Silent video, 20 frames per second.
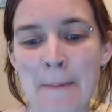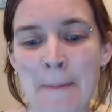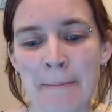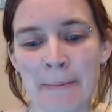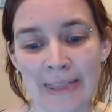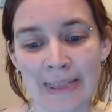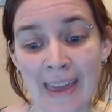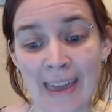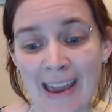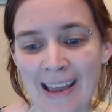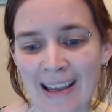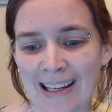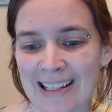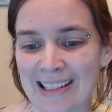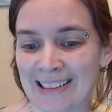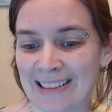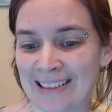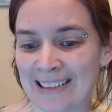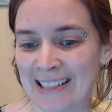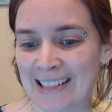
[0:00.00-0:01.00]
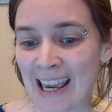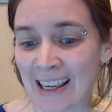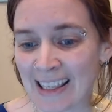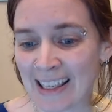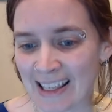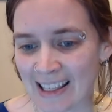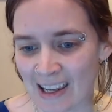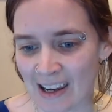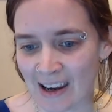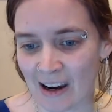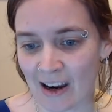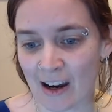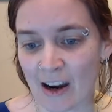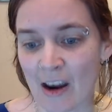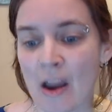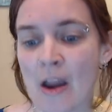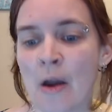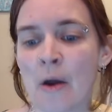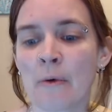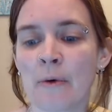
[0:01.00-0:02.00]
But then in second year,
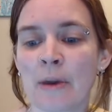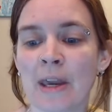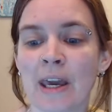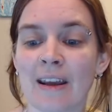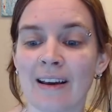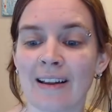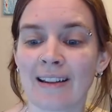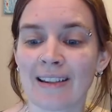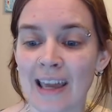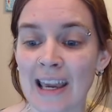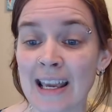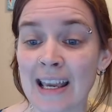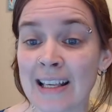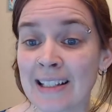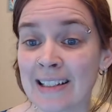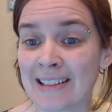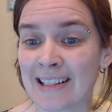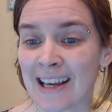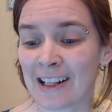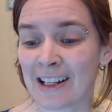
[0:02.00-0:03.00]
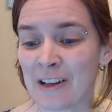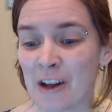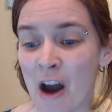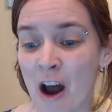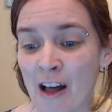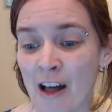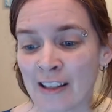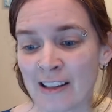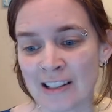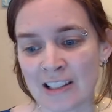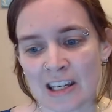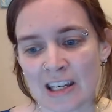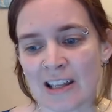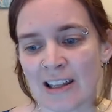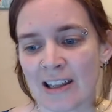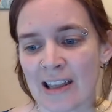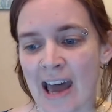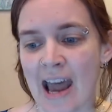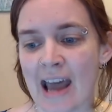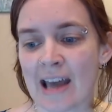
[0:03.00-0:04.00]
we had a glaze technology
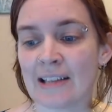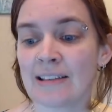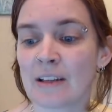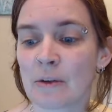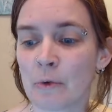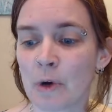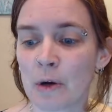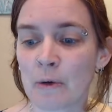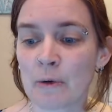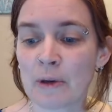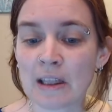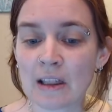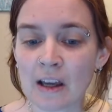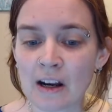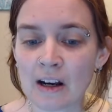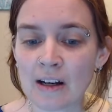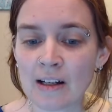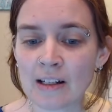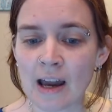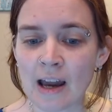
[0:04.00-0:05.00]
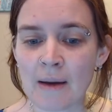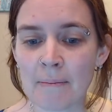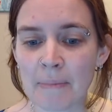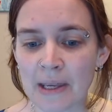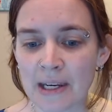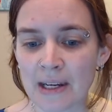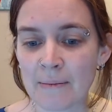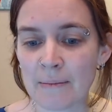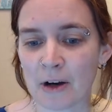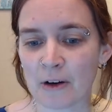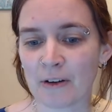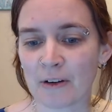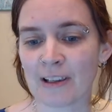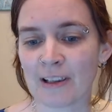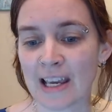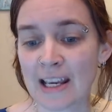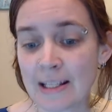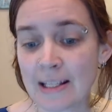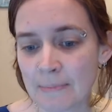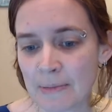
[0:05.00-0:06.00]
class where we learned a bit about
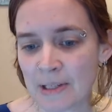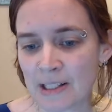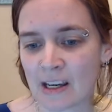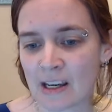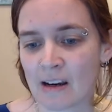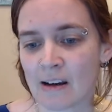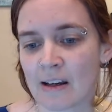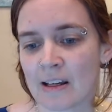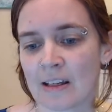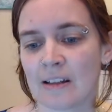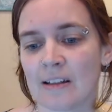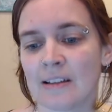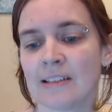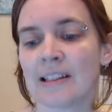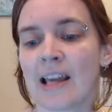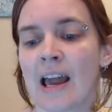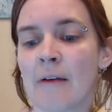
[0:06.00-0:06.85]
glaze materials